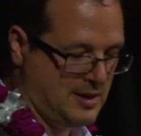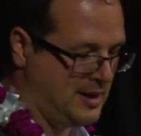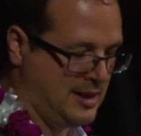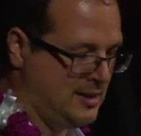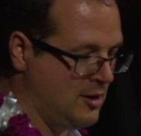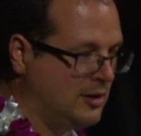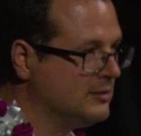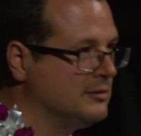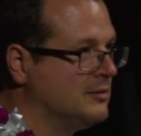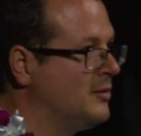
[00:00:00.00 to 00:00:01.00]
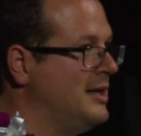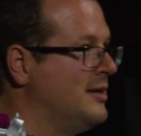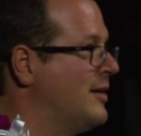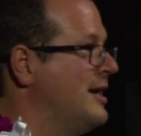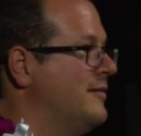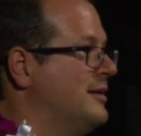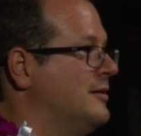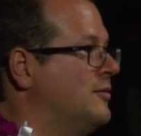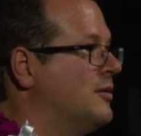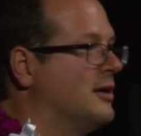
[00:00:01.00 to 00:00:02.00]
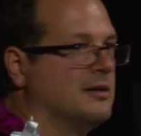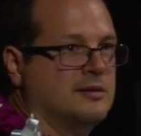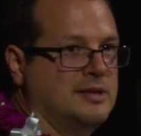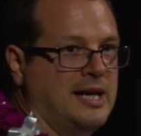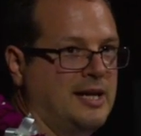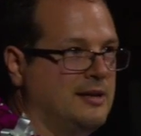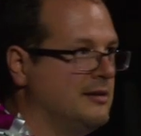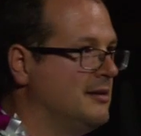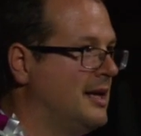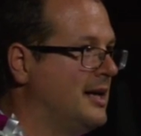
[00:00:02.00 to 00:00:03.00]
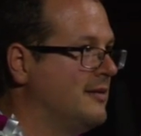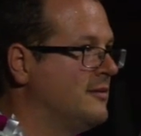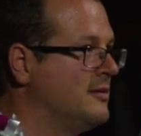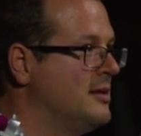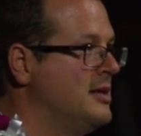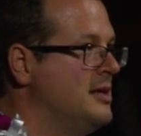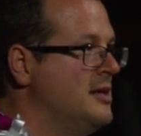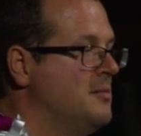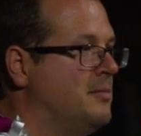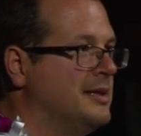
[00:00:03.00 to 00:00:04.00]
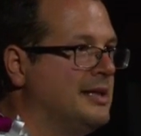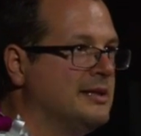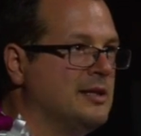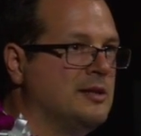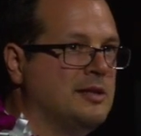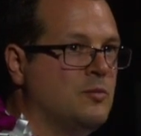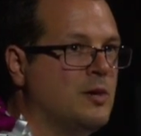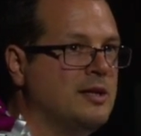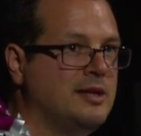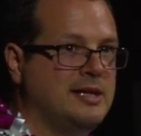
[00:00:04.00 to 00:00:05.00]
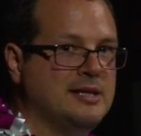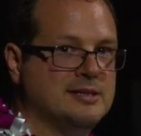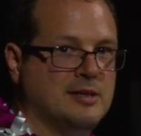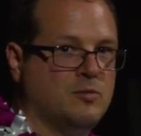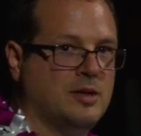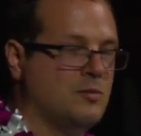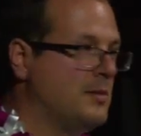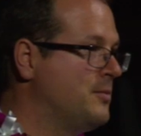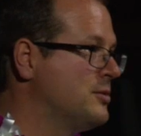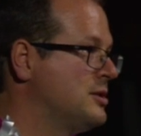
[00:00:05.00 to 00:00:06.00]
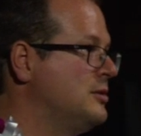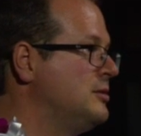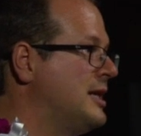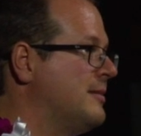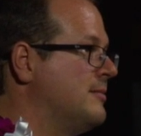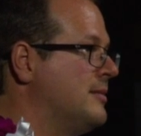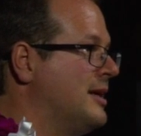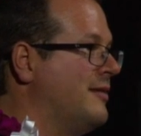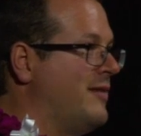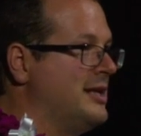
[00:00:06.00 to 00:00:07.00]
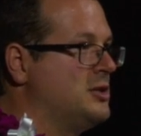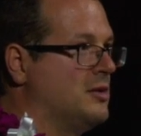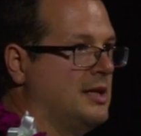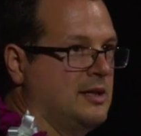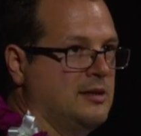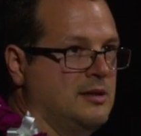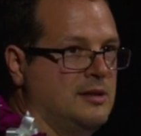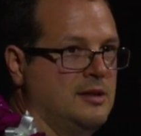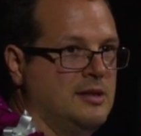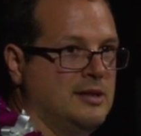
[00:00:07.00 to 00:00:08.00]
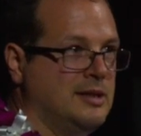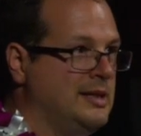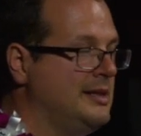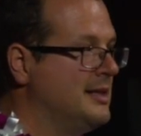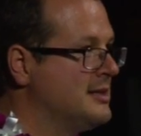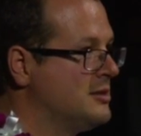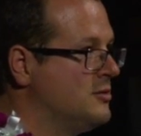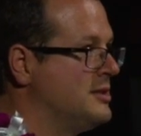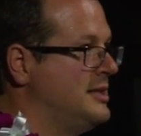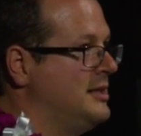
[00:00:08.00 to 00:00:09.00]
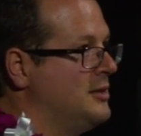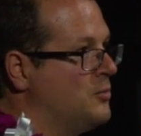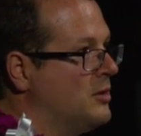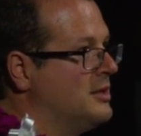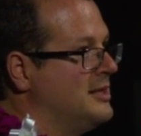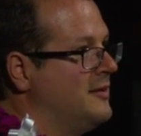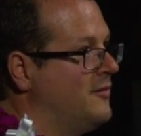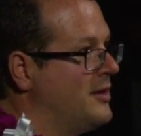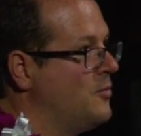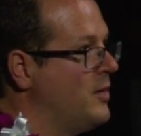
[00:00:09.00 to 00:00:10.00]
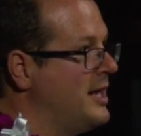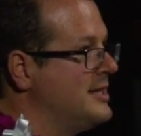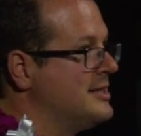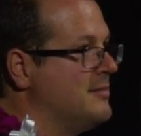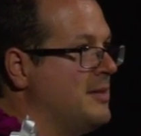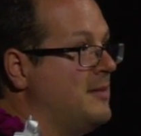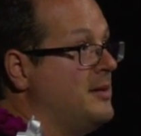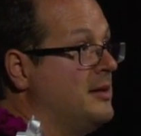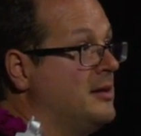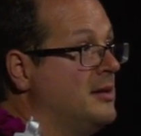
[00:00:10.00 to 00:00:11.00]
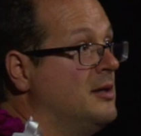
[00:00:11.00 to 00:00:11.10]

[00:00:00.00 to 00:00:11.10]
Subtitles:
are not really relevant for our day life, but they're the one things that when we pursue them, eventually lead us to see the world in different ways and maybe